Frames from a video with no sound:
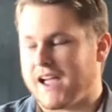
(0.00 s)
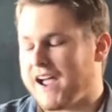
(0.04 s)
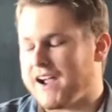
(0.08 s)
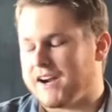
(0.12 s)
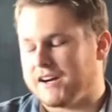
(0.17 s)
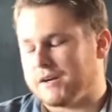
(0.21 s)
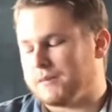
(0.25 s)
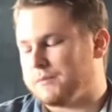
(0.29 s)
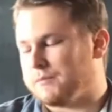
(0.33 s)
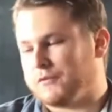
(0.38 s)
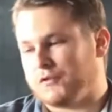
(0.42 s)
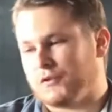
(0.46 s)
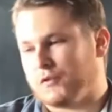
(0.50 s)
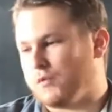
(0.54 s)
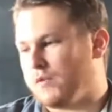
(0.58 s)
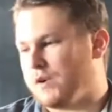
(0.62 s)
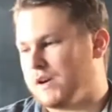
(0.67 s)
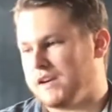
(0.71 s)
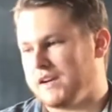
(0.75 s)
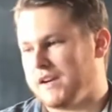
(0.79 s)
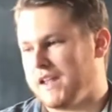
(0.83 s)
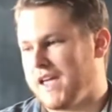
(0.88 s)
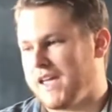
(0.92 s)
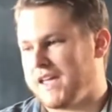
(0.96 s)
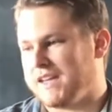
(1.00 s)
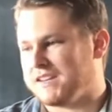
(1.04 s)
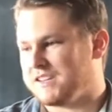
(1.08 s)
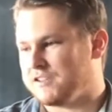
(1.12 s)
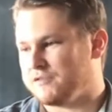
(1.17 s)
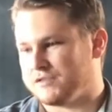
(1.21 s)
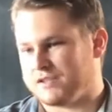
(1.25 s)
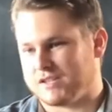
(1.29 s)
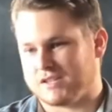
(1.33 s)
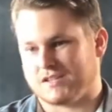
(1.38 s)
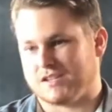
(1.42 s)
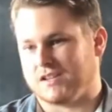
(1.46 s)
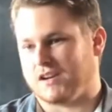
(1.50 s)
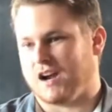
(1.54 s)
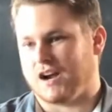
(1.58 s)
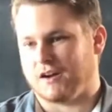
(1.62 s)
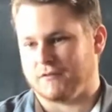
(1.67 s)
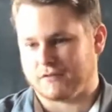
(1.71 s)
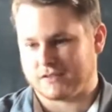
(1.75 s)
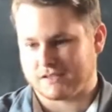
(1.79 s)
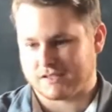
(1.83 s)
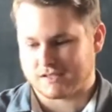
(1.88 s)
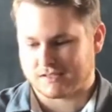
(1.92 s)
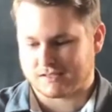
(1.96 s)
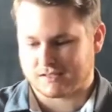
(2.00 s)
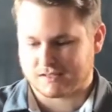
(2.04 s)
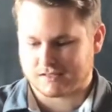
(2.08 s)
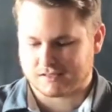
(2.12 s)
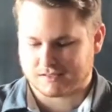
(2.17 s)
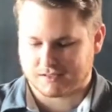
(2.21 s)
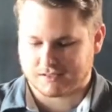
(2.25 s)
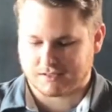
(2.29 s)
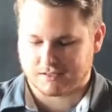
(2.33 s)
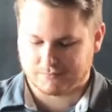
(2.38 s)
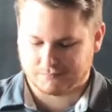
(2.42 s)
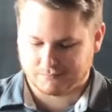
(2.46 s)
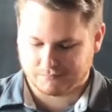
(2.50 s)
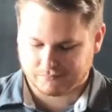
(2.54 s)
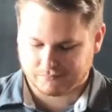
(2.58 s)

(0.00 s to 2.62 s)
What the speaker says: hired him for 1 day. He was just an office assistant.